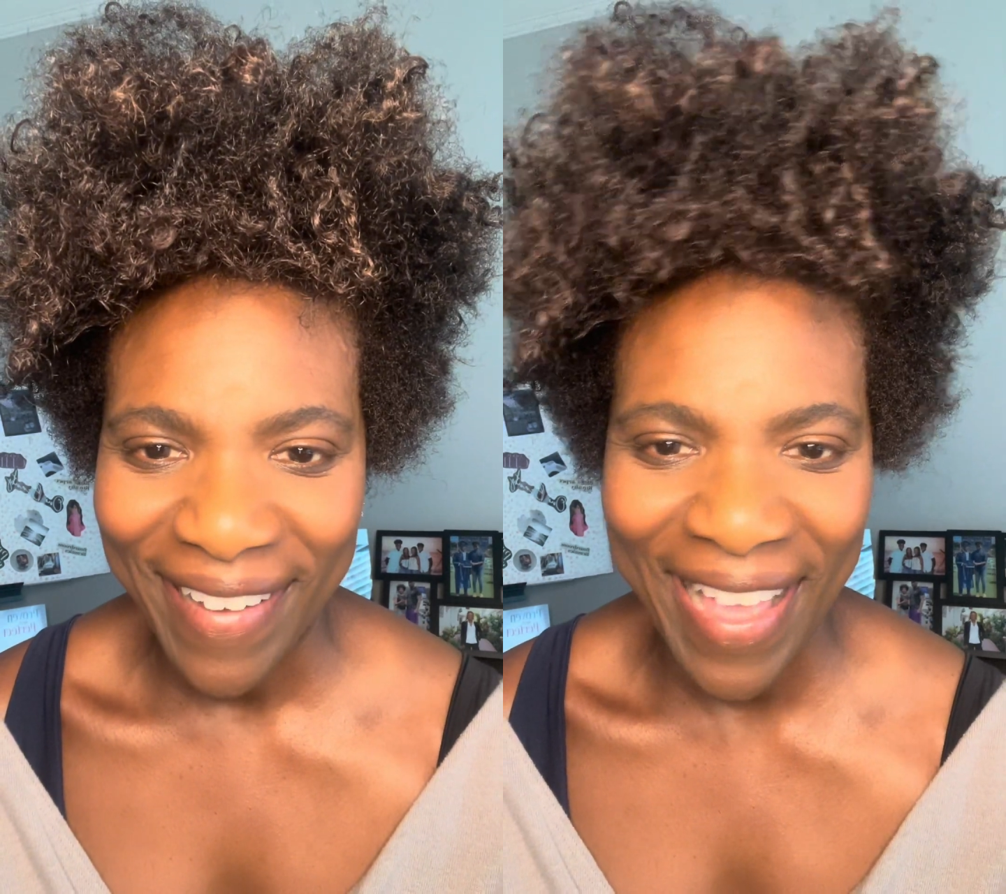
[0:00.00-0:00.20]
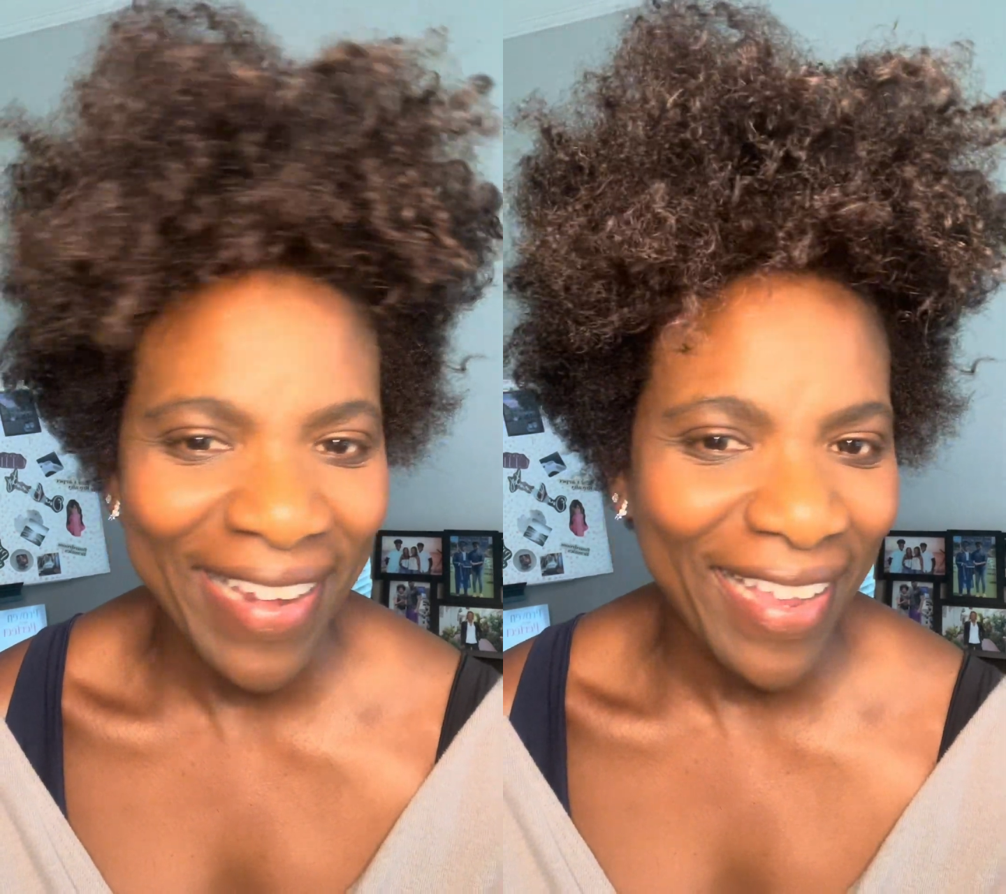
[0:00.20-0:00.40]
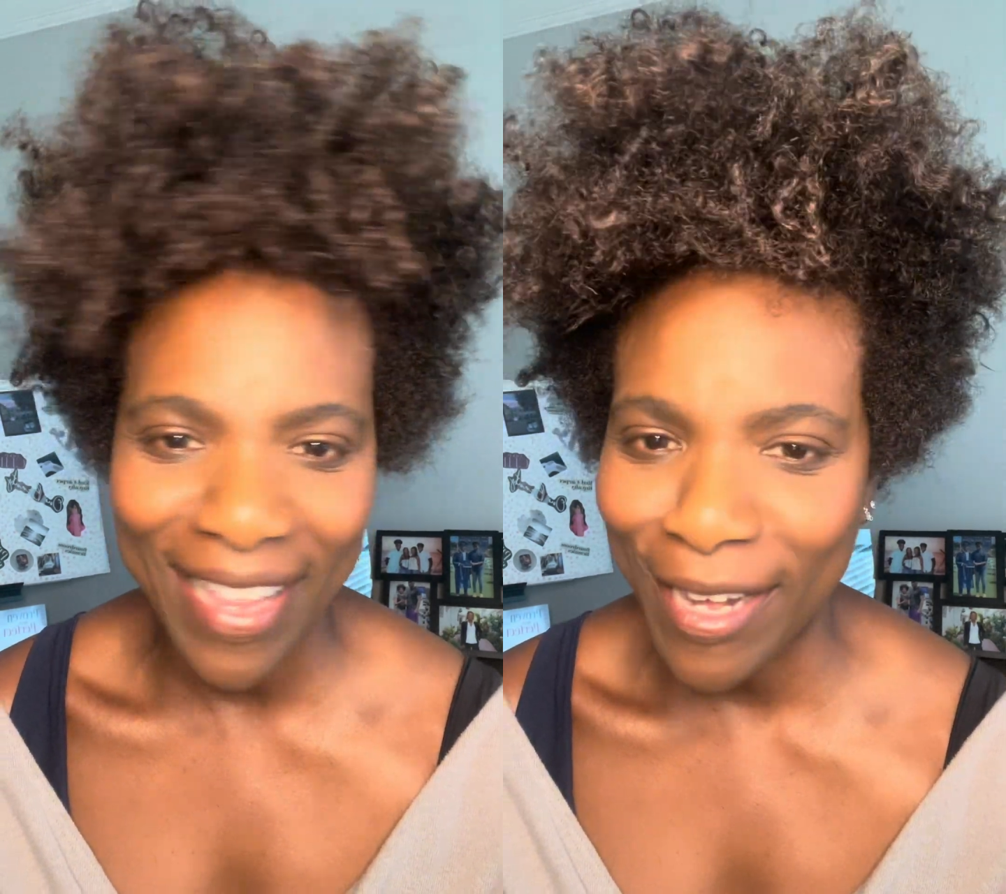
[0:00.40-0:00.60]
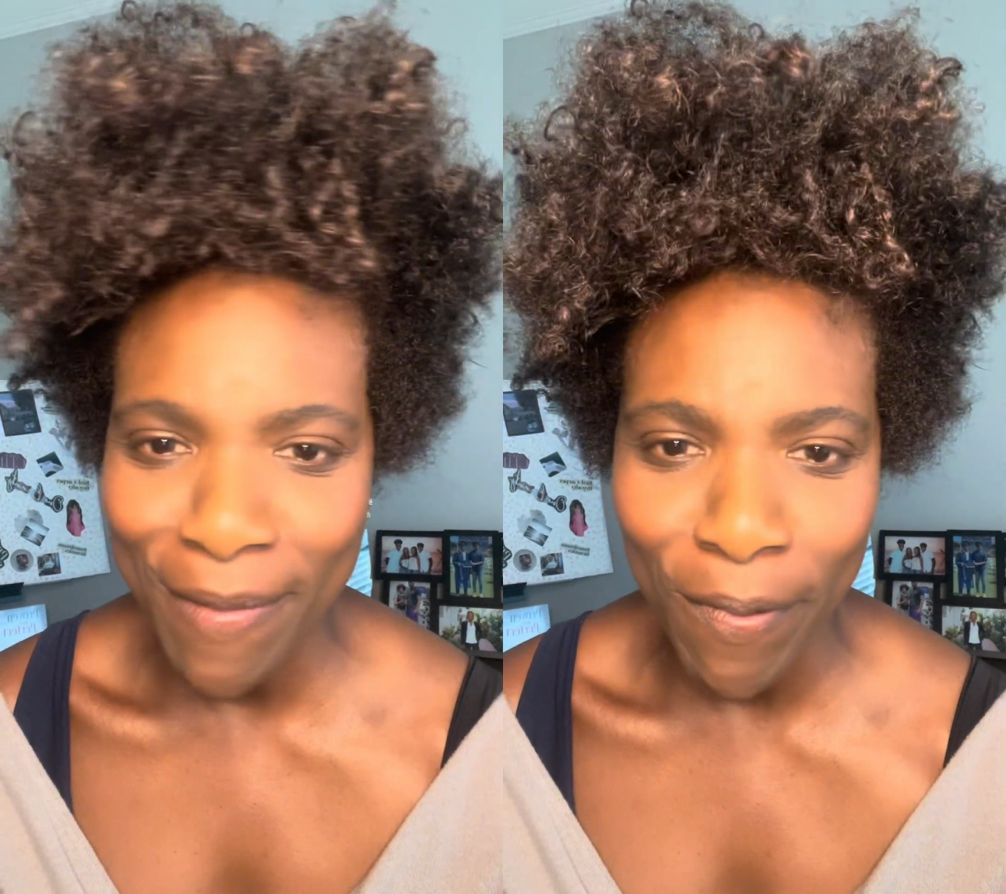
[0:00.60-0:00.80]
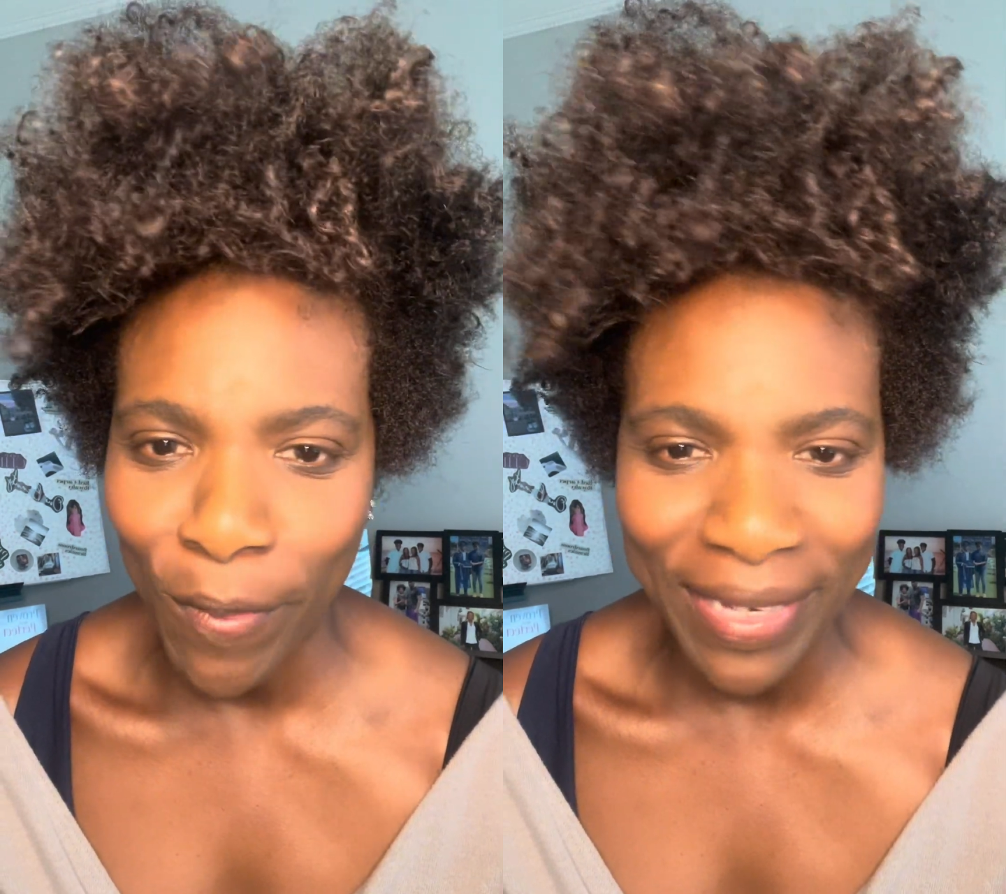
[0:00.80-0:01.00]
at
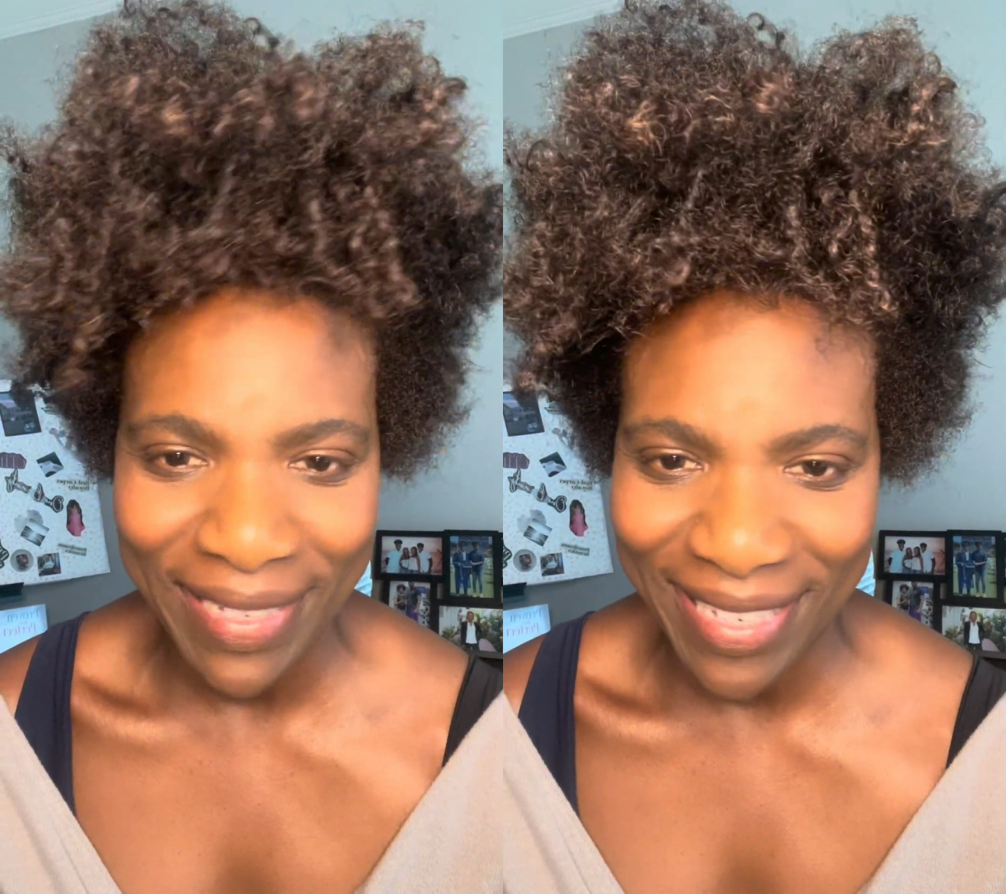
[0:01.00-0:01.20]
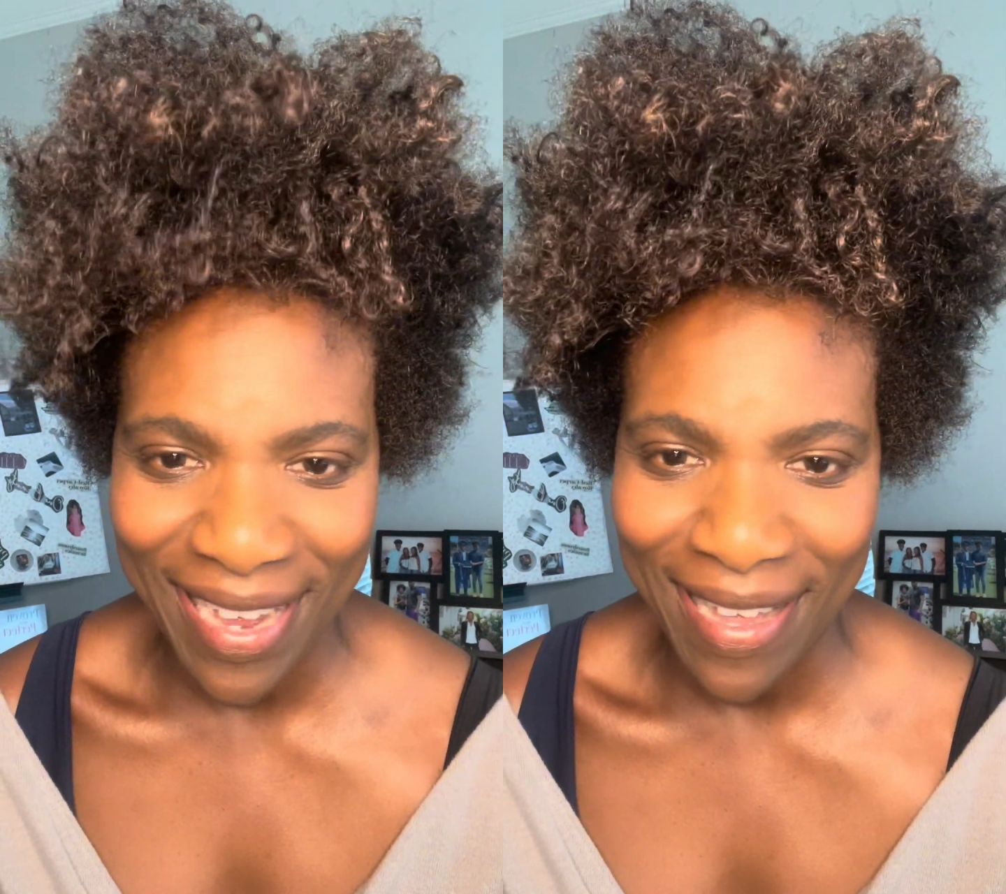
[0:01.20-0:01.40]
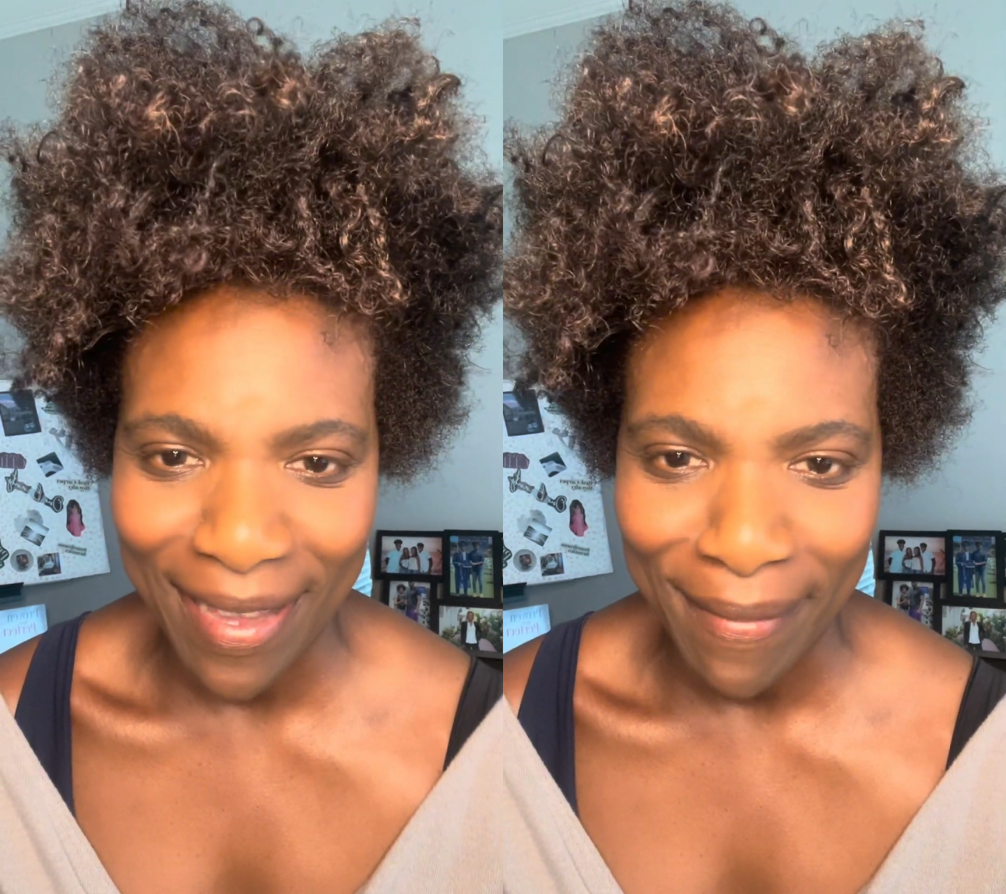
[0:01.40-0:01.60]
any point in time.